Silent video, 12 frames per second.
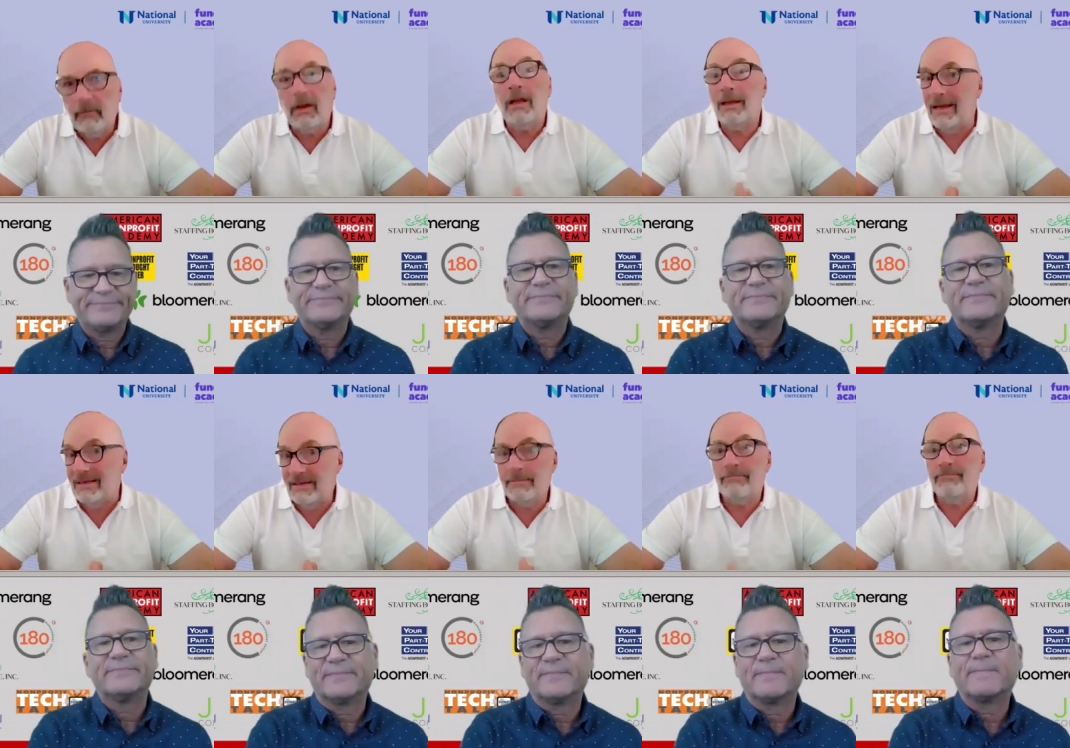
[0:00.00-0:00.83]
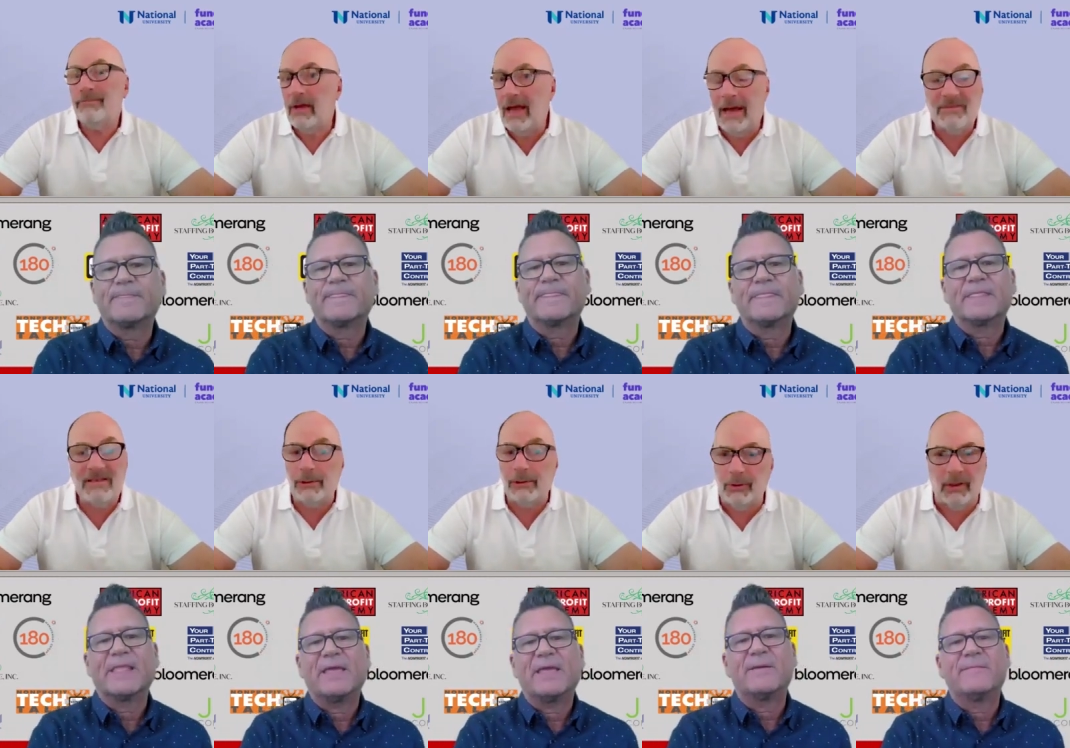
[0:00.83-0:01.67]
Speaker 1: Yes,
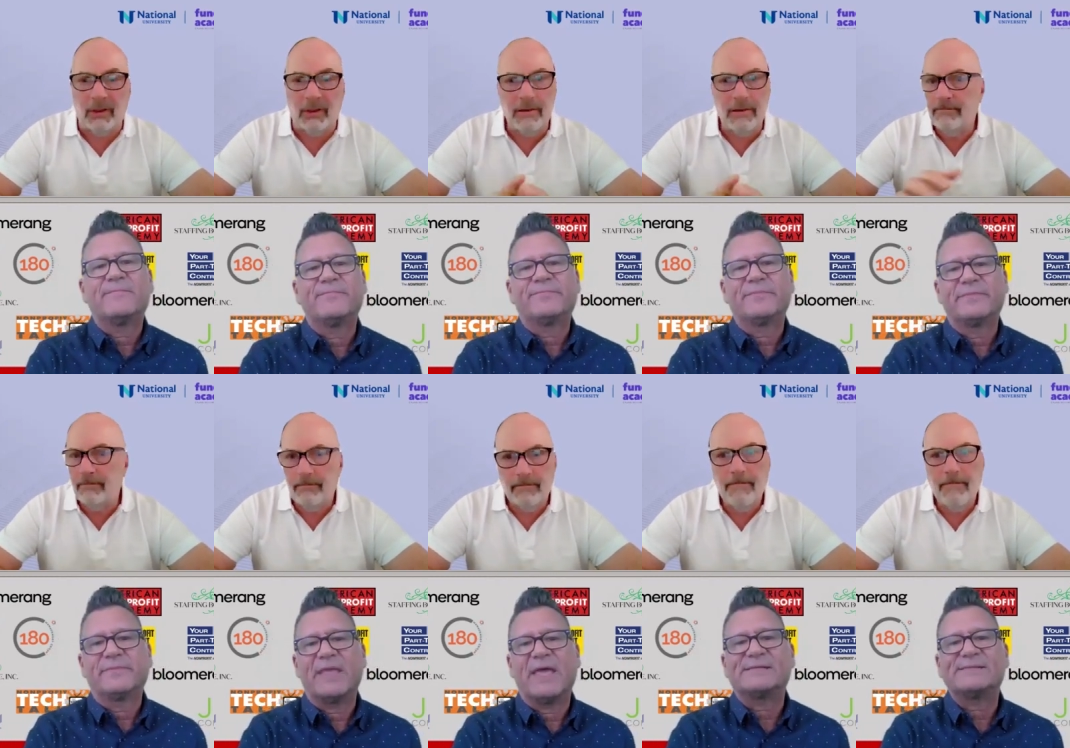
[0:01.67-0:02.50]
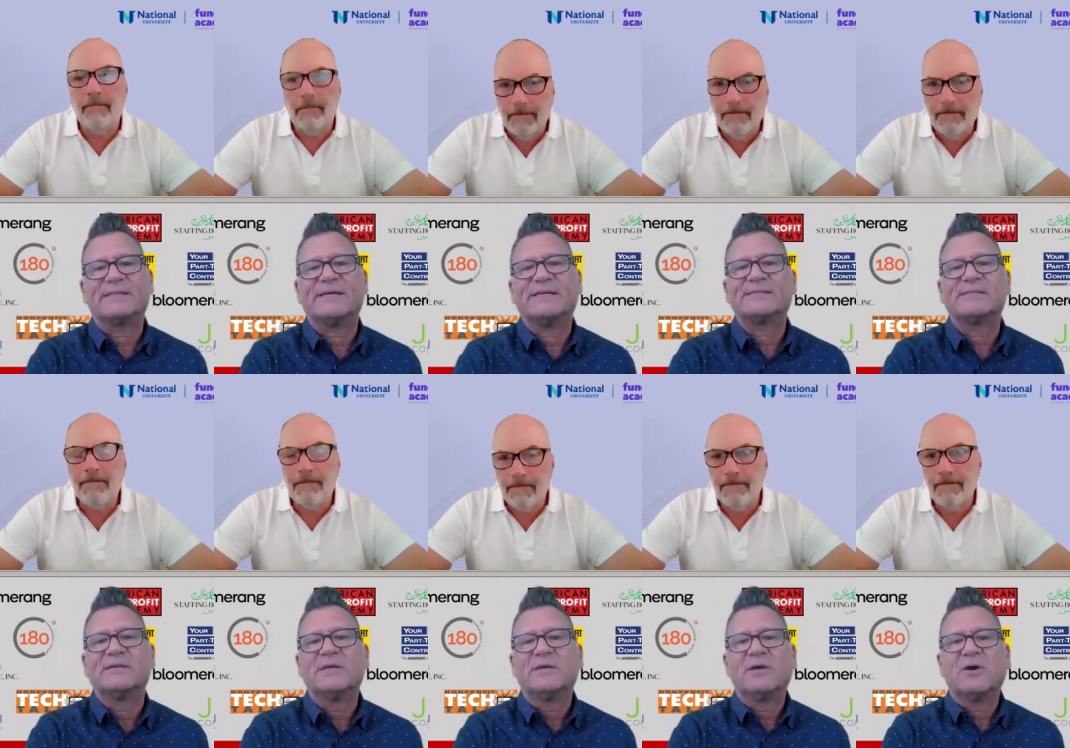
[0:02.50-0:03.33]
absolutely.
Speaker 2: Excellent.
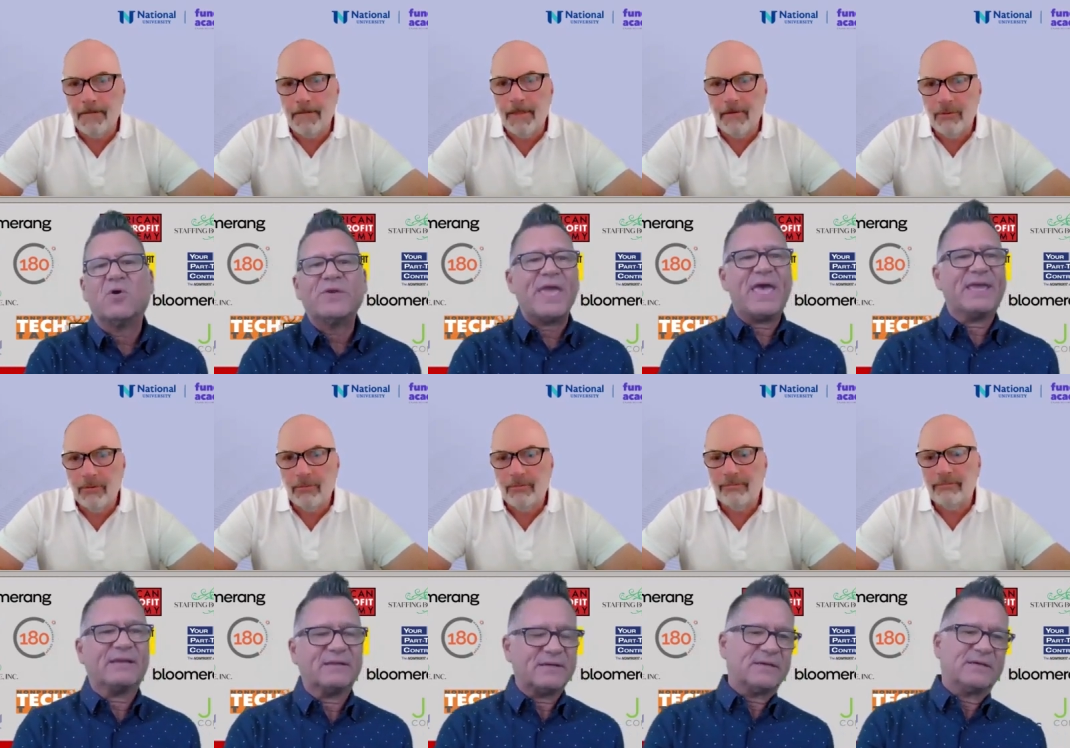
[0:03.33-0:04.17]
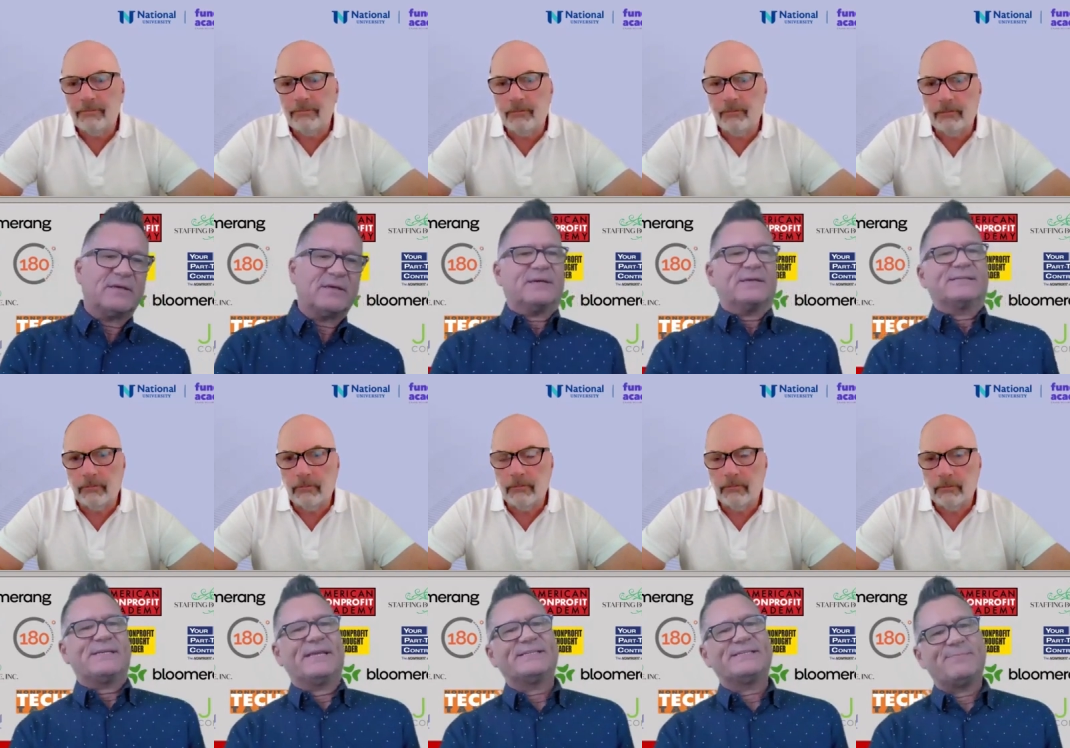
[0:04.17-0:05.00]
Okay.
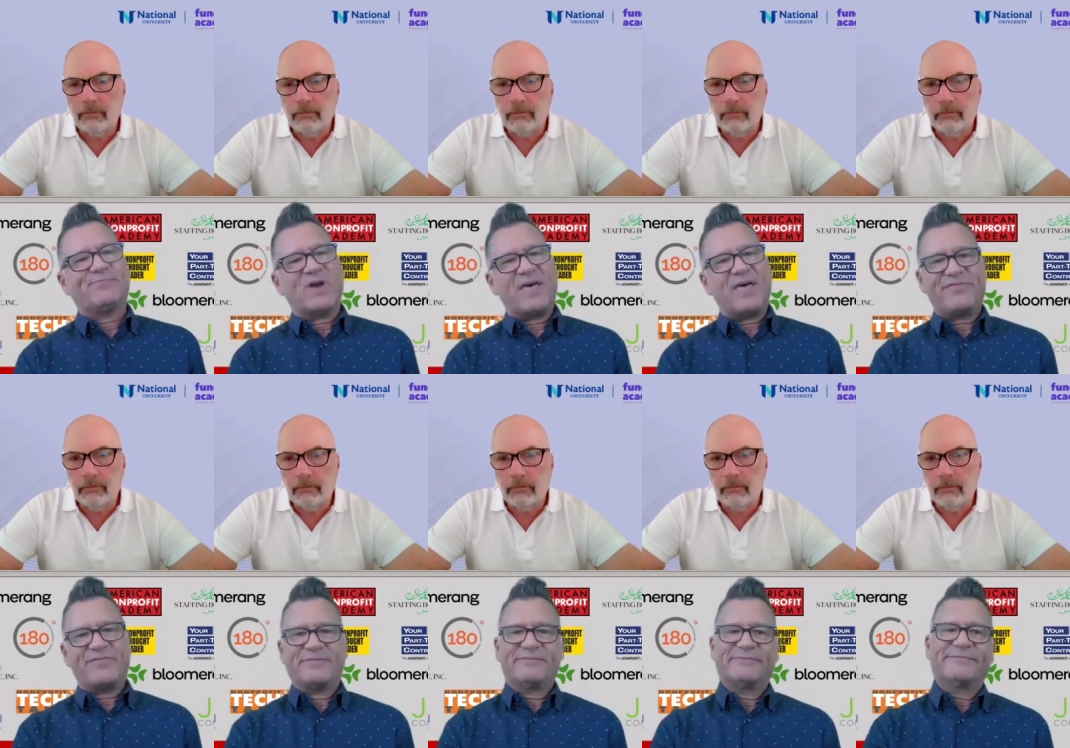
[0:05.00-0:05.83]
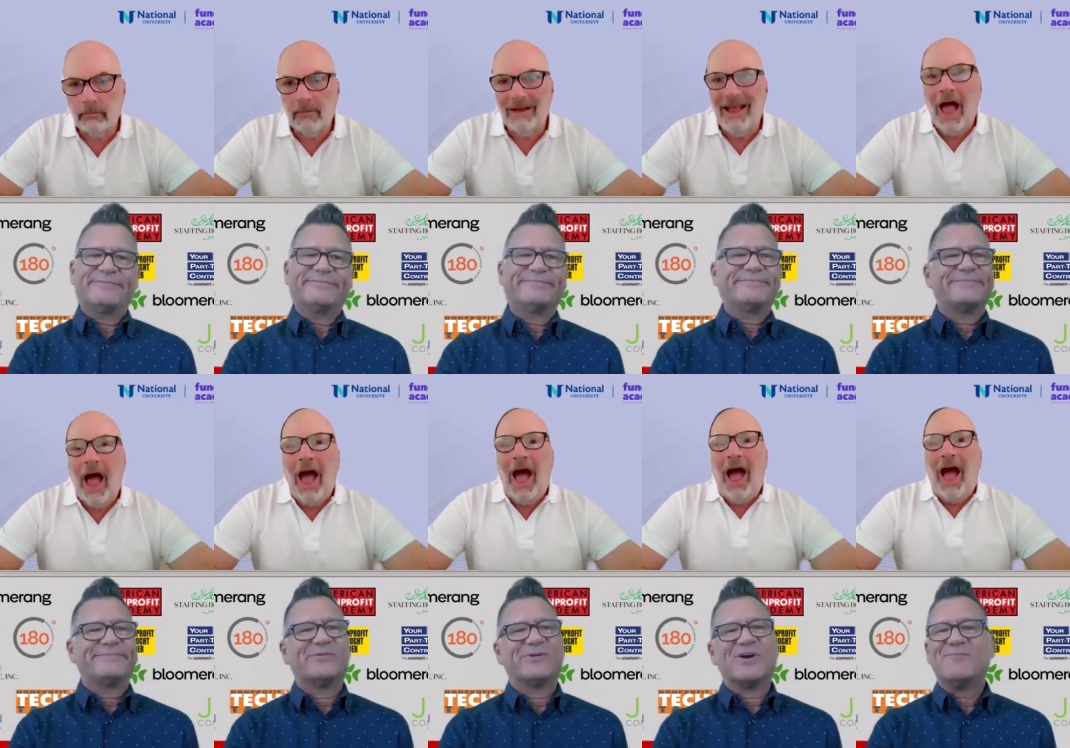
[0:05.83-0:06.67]
Take a deep breath.
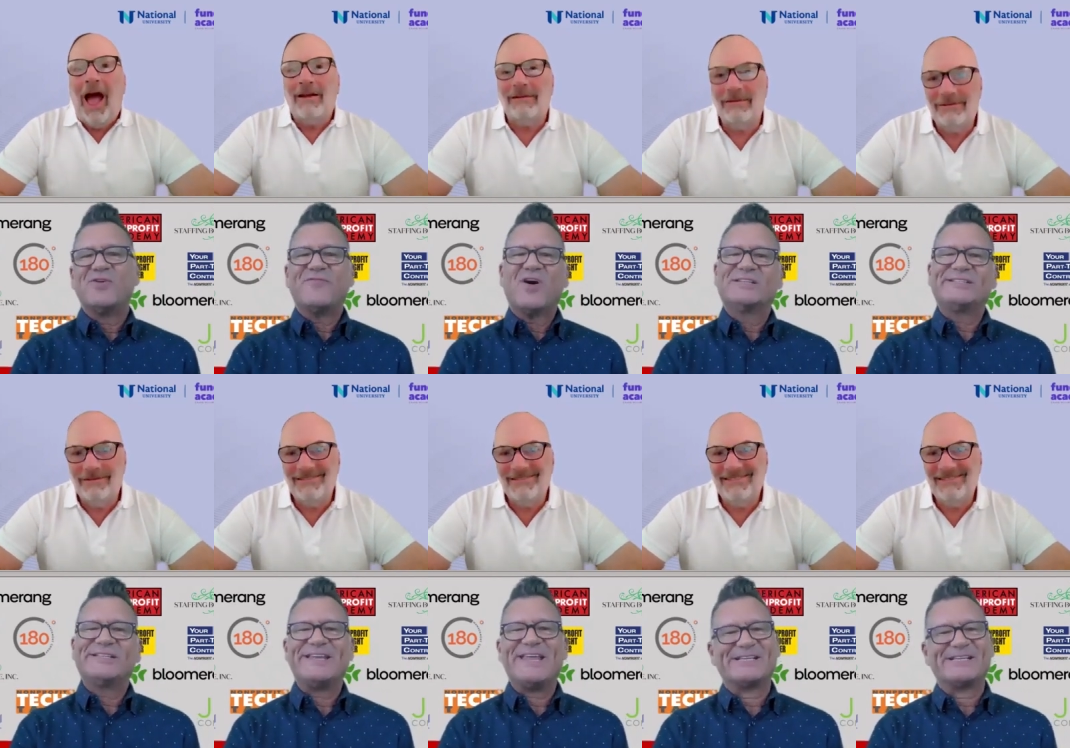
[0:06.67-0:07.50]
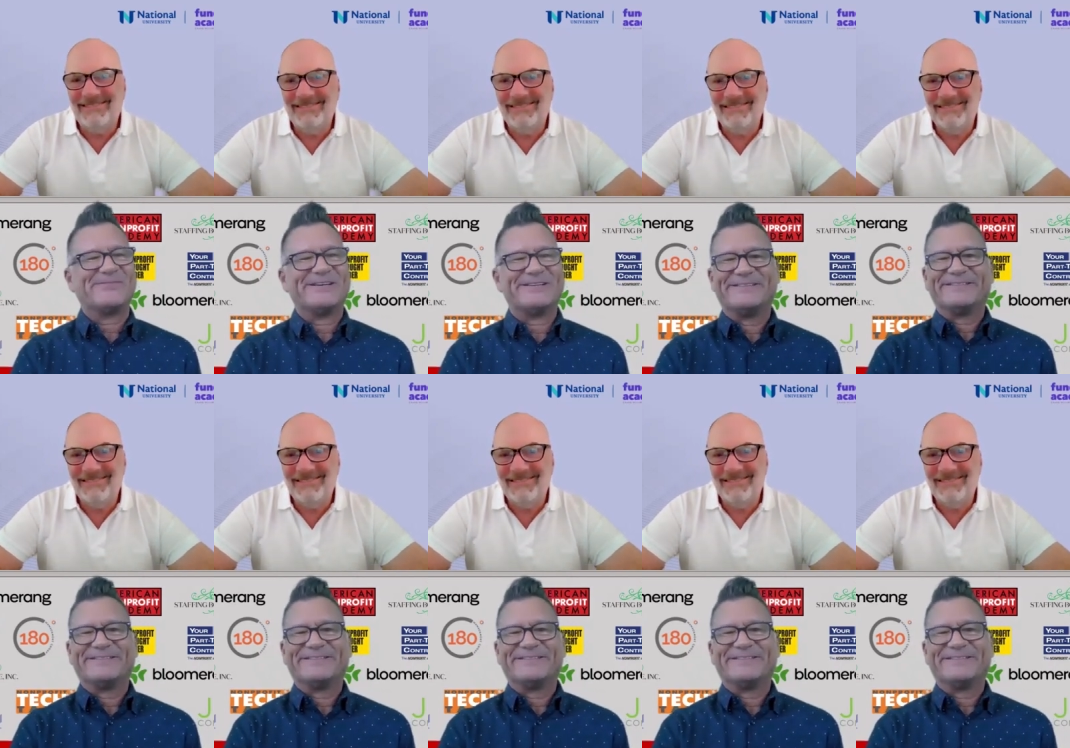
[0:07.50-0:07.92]
We're going to move on to the next one.